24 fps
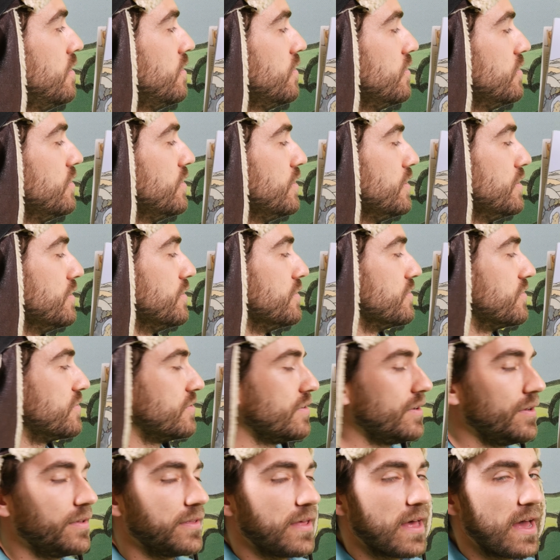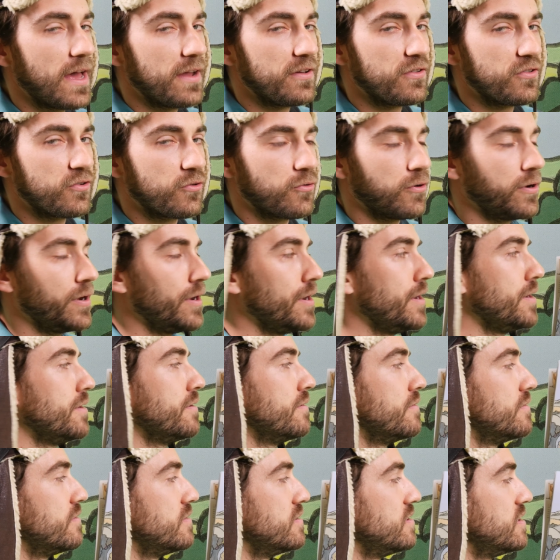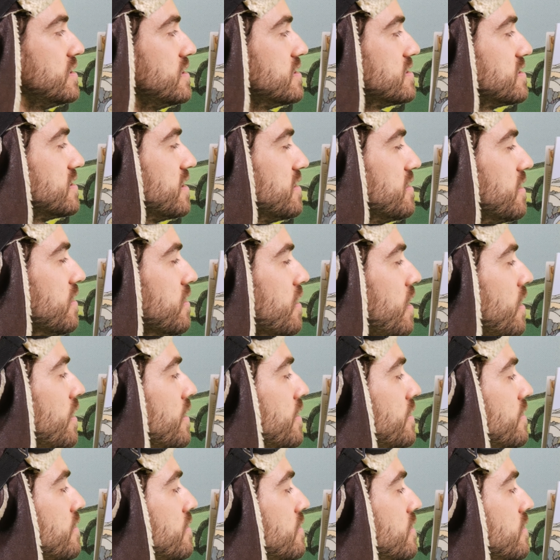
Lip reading: Do you see that tree? Said the lion.